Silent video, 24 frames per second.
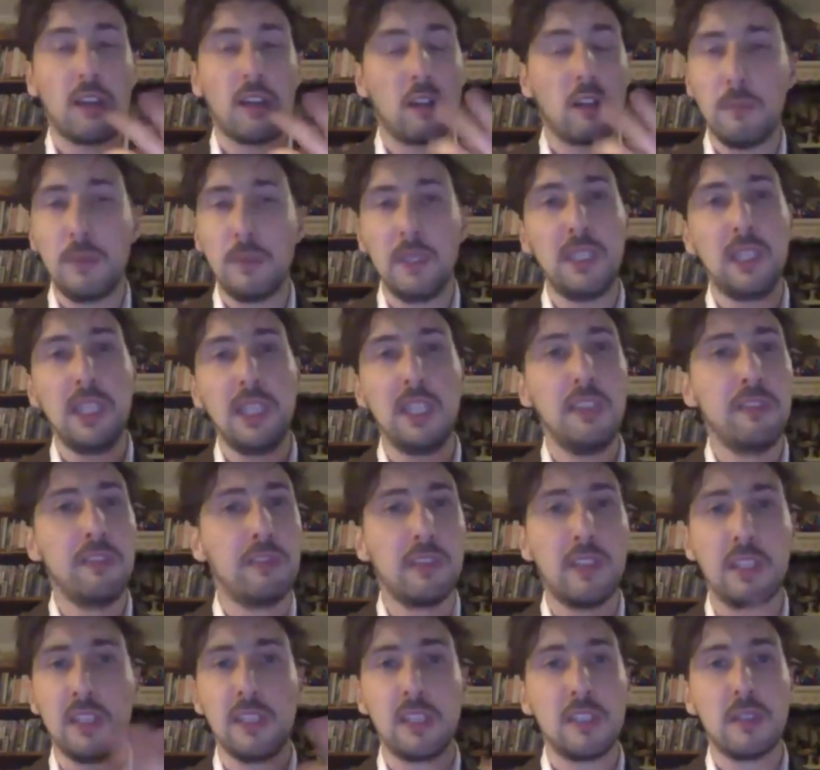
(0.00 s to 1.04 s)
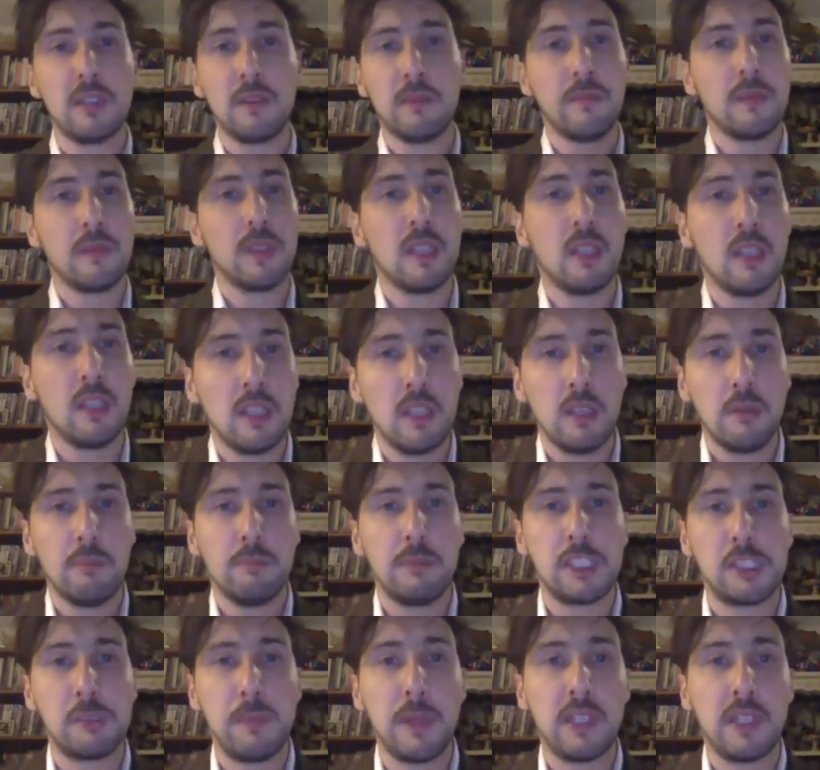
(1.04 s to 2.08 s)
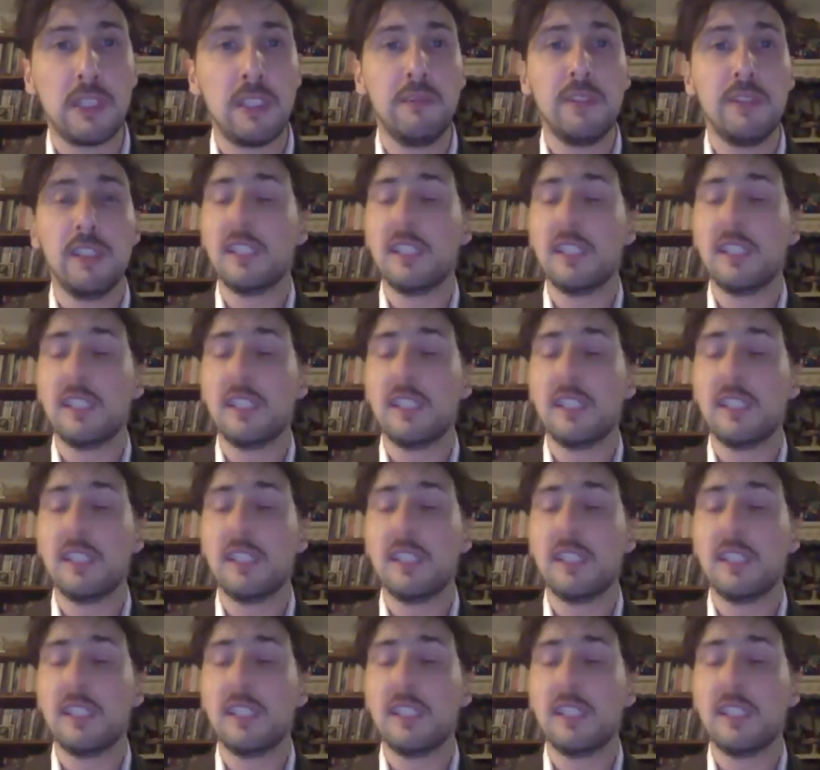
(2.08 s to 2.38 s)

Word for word: a completely different perspective.